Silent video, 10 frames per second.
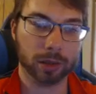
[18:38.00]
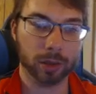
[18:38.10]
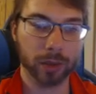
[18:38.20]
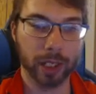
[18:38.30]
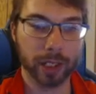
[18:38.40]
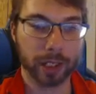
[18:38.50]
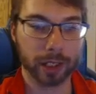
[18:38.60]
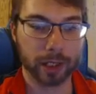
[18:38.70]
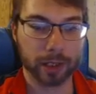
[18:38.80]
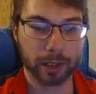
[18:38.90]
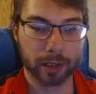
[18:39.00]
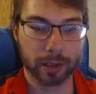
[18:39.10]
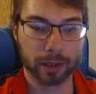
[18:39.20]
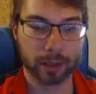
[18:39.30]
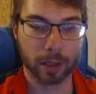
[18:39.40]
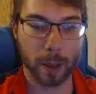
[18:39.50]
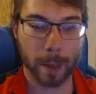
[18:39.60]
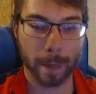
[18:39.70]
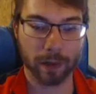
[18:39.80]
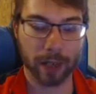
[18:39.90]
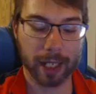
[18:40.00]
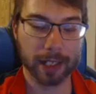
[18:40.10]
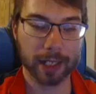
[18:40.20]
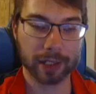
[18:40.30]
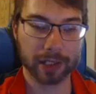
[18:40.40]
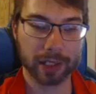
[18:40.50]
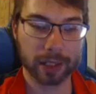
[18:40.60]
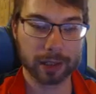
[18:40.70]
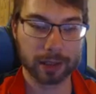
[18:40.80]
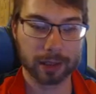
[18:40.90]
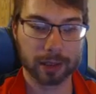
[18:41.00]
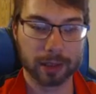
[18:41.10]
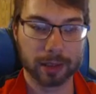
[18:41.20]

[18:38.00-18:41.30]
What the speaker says: Okay then. Well, that kind of sucks.